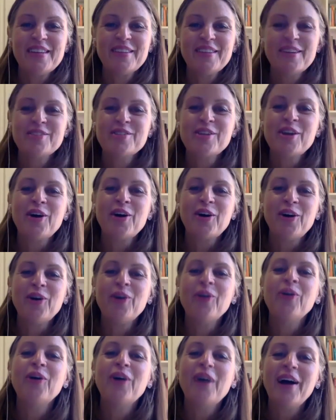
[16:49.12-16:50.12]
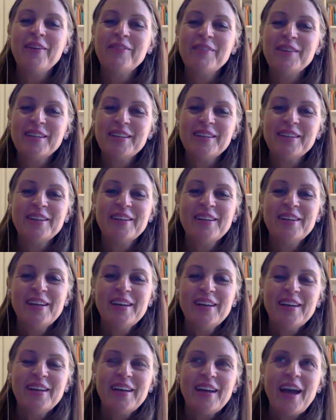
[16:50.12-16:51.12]
there's a whole, I mean,
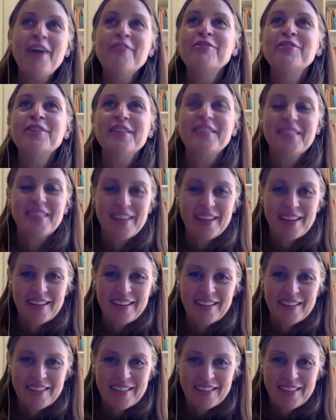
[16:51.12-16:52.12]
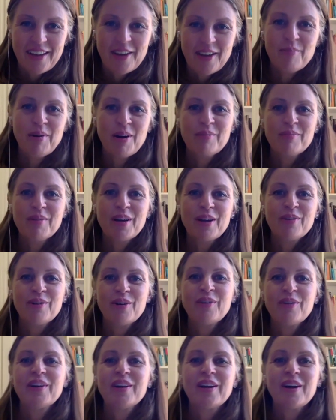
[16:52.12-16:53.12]
everything about my
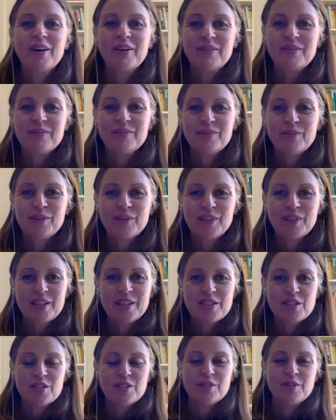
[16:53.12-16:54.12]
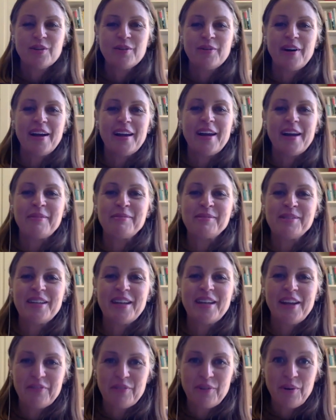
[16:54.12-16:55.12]
growing up relates to who I am
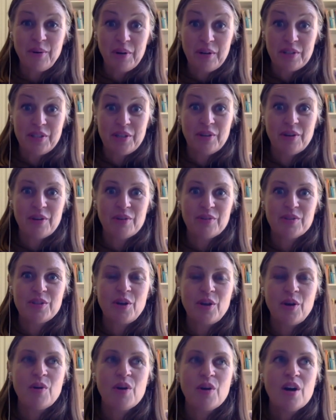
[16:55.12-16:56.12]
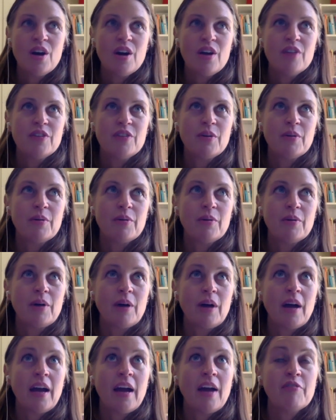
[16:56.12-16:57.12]
today, of course, So
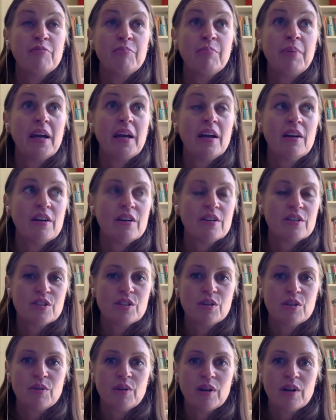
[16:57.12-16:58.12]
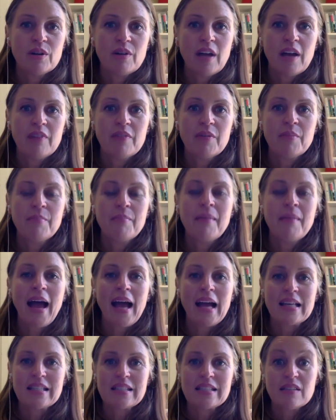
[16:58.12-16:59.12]
I have parents who have a
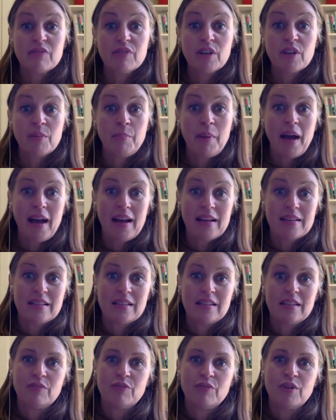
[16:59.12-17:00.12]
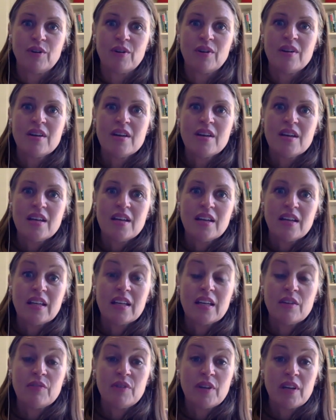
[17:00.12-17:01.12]
massive capacity for
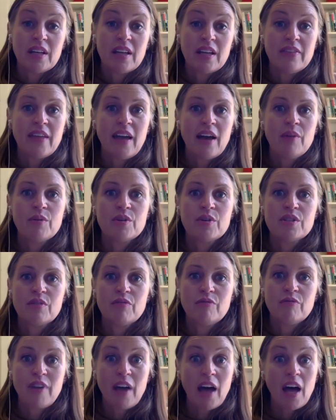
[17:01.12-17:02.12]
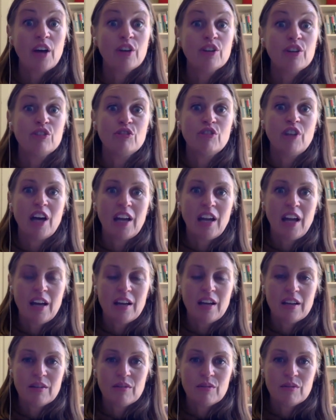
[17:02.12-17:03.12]
giving, and that was a value that
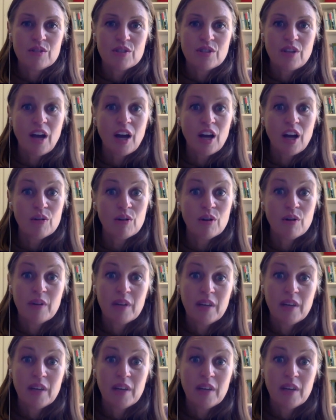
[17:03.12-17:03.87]
I was taught growing